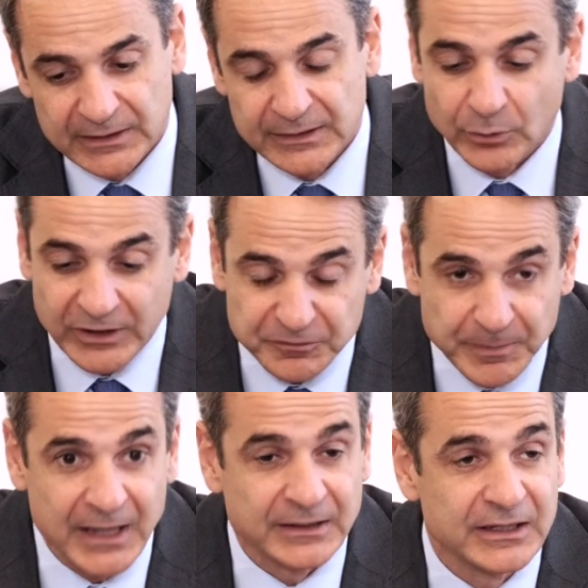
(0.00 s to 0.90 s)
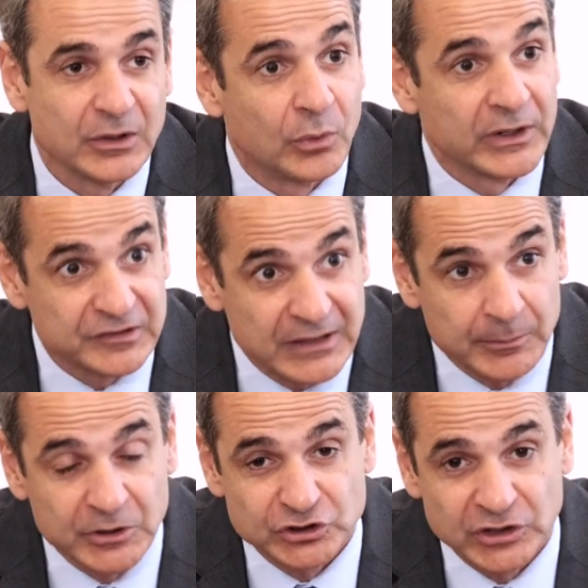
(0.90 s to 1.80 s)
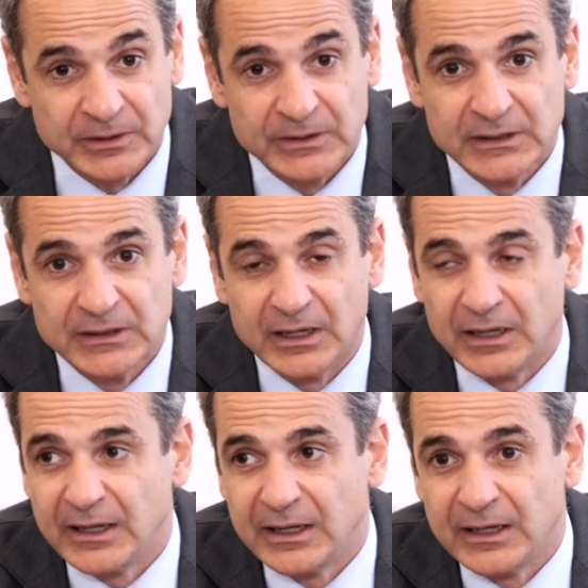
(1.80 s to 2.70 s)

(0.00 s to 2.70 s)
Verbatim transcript: either expanding or establishing uh,